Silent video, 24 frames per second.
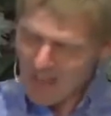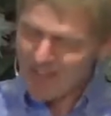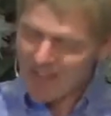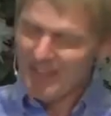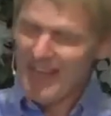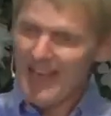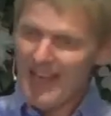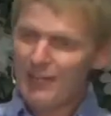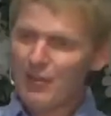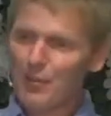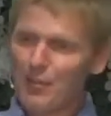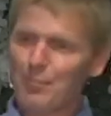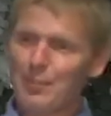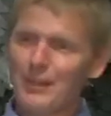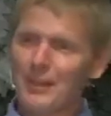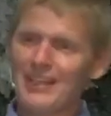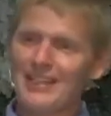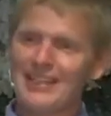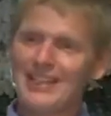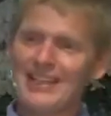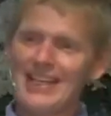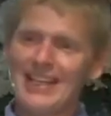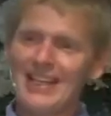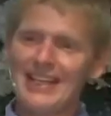ever
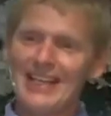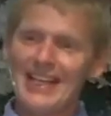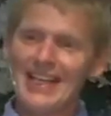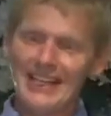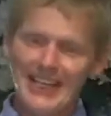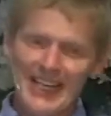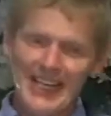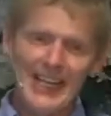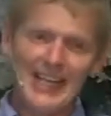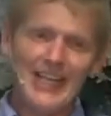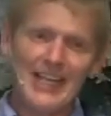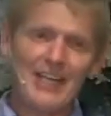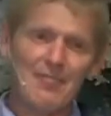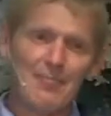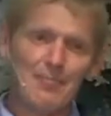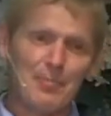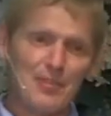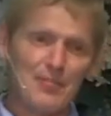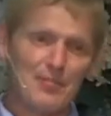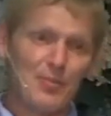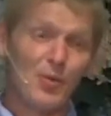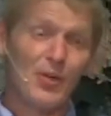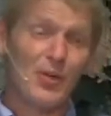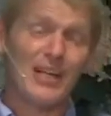been in a cave
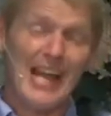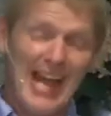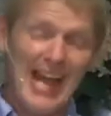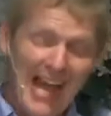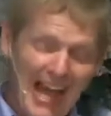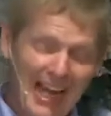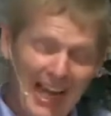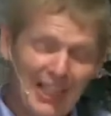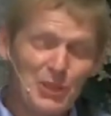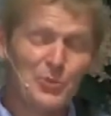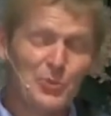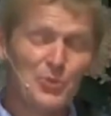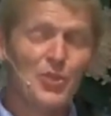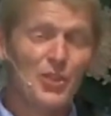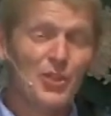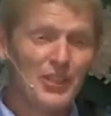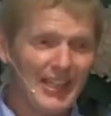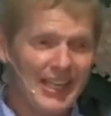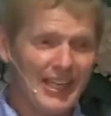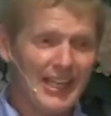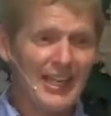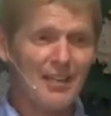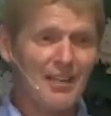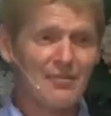before, an actual
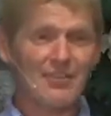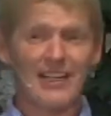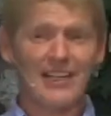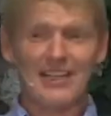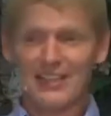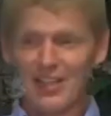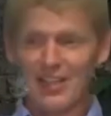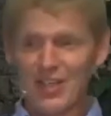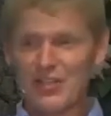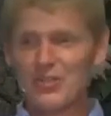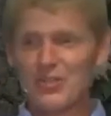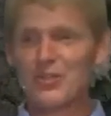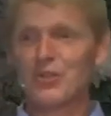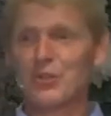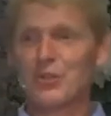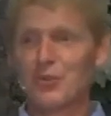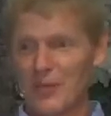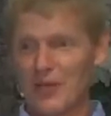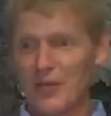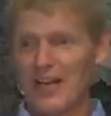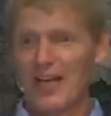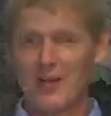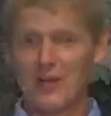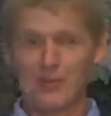cave like
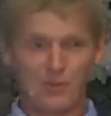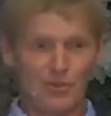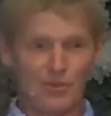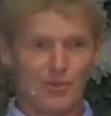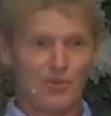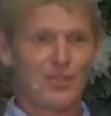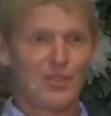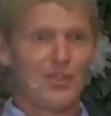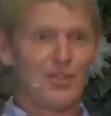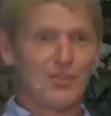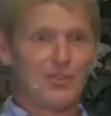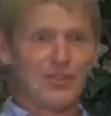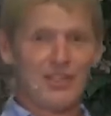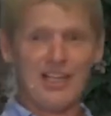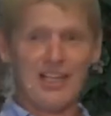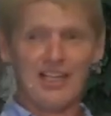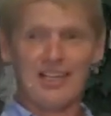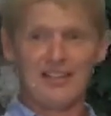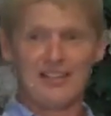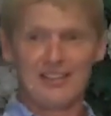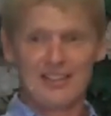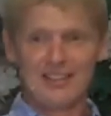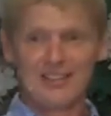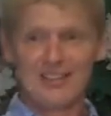underground, okay?
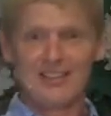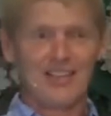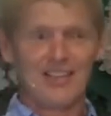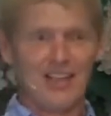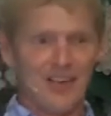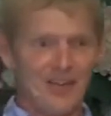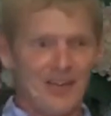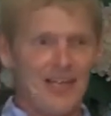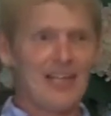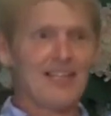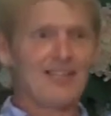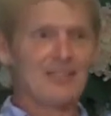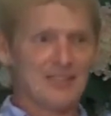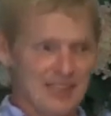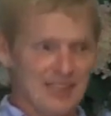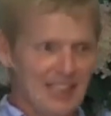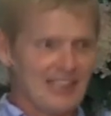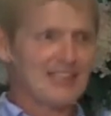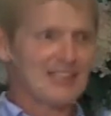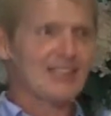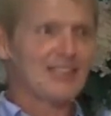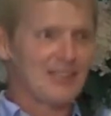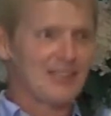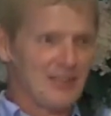All right,
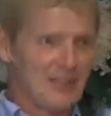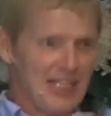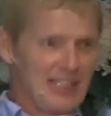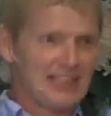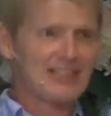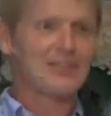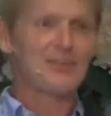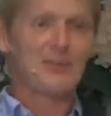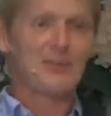we got